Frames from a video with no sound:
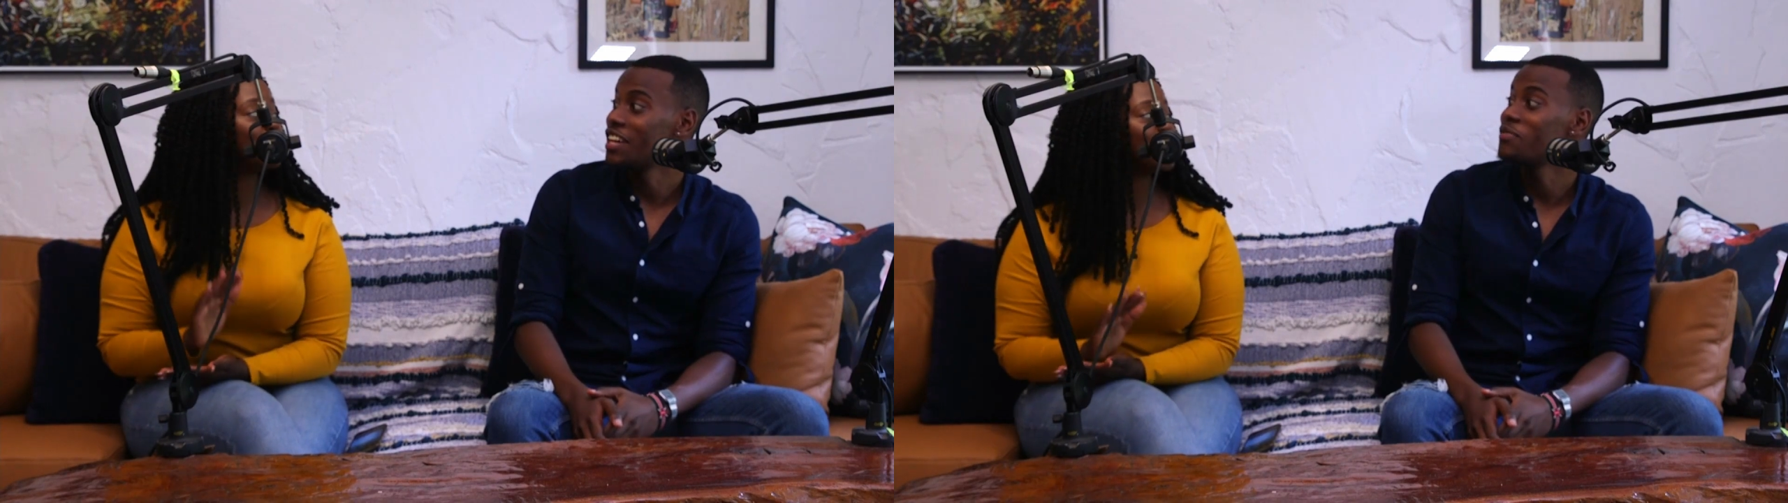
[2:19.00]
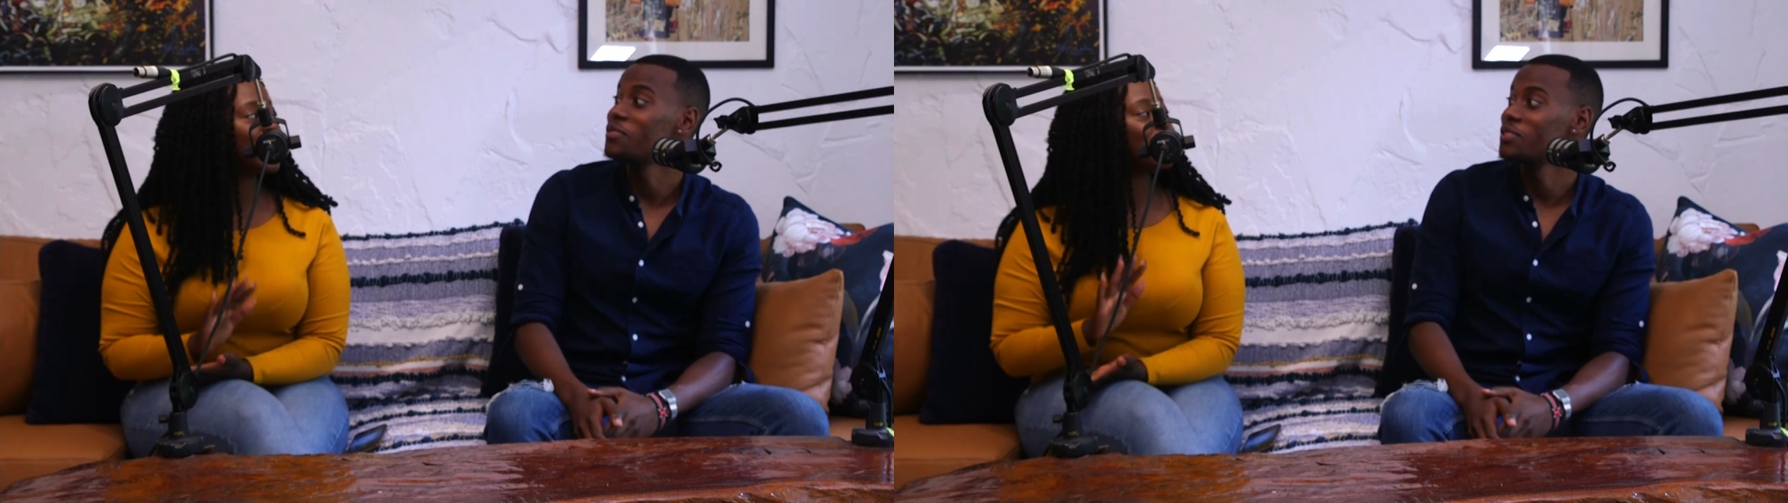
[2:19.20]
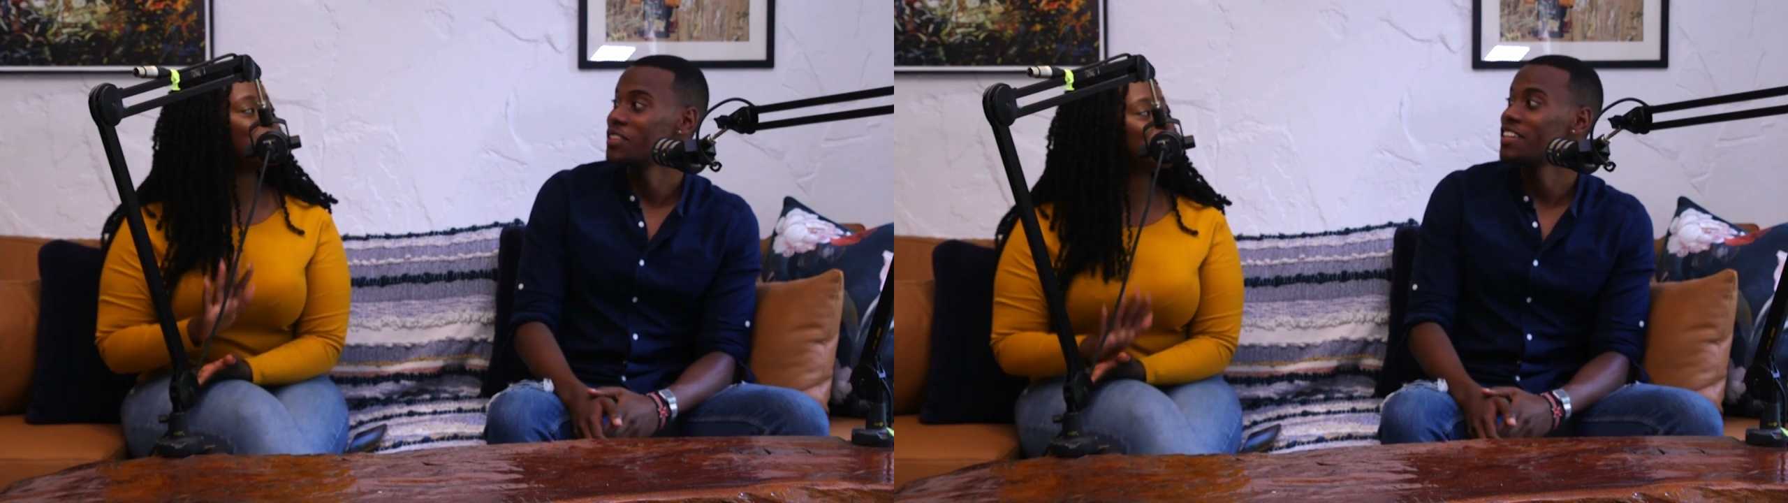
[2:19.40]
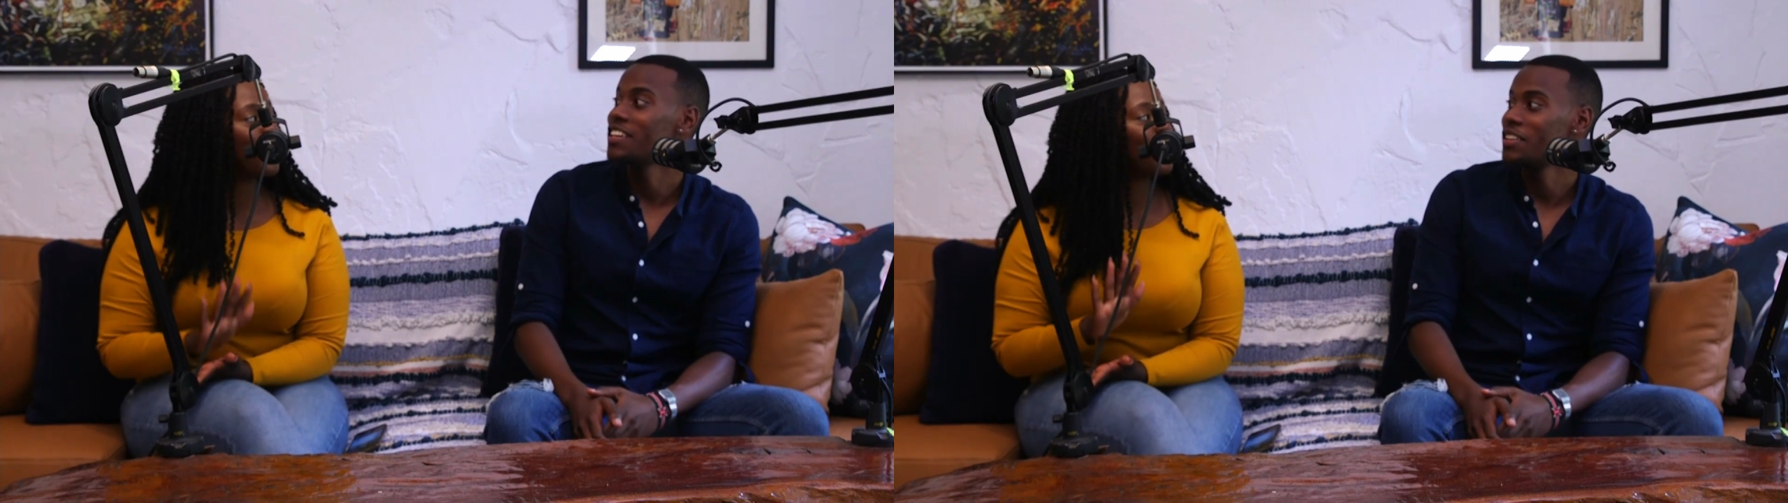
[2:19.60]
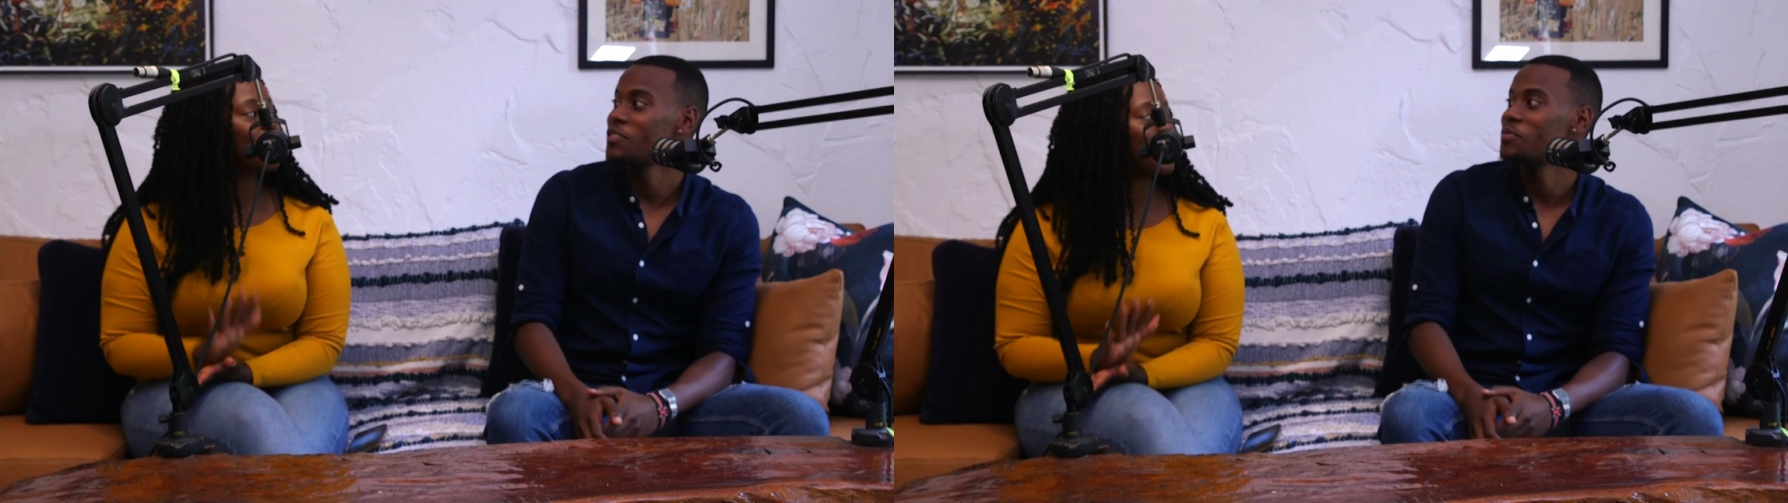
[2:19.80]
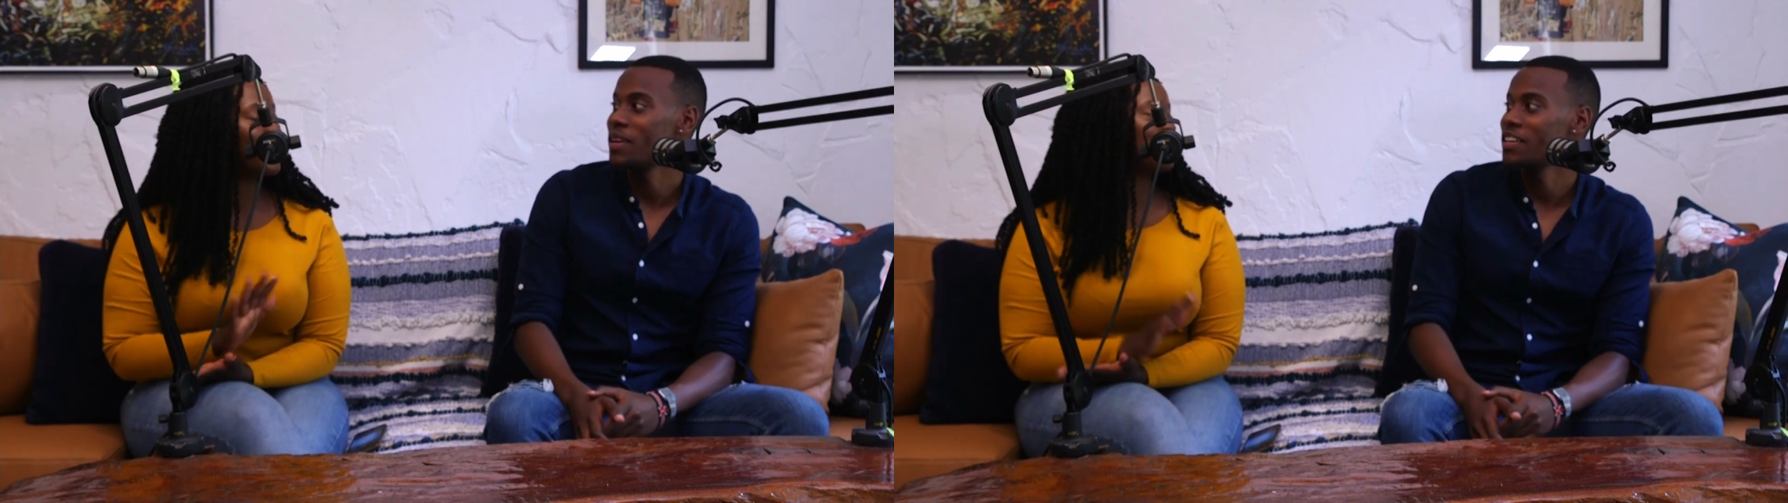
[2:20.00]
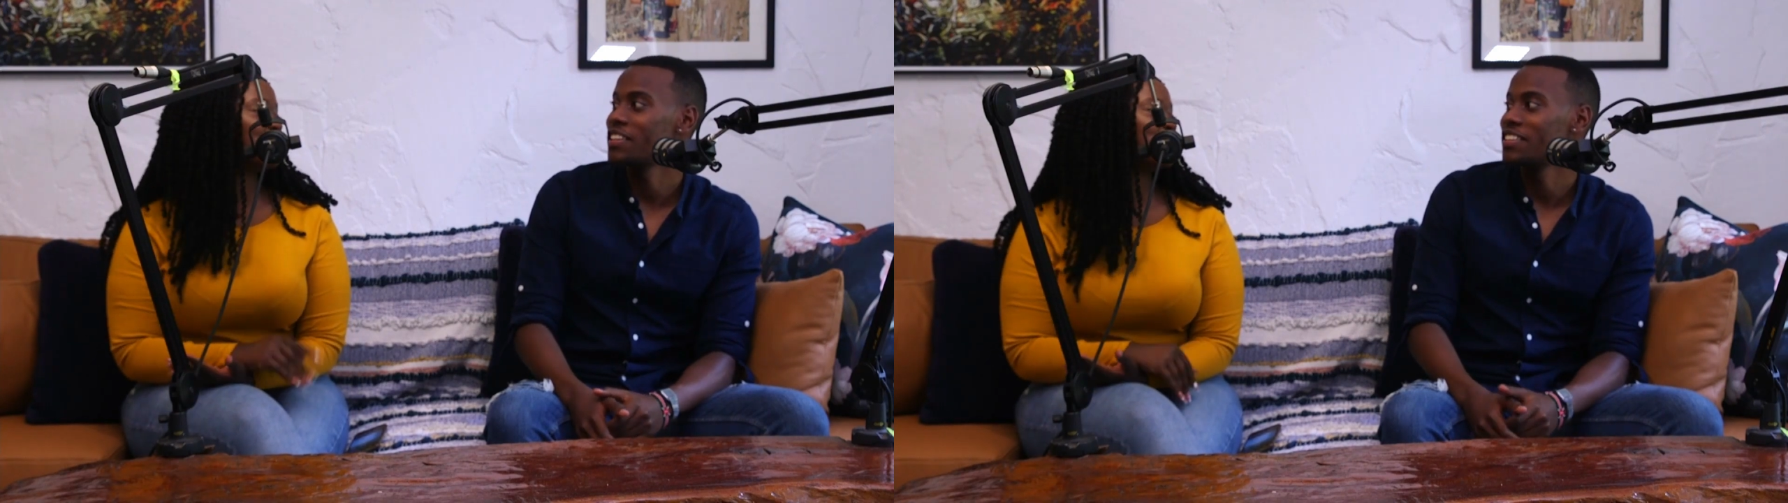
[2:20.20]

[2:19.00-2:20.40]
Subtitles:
It was back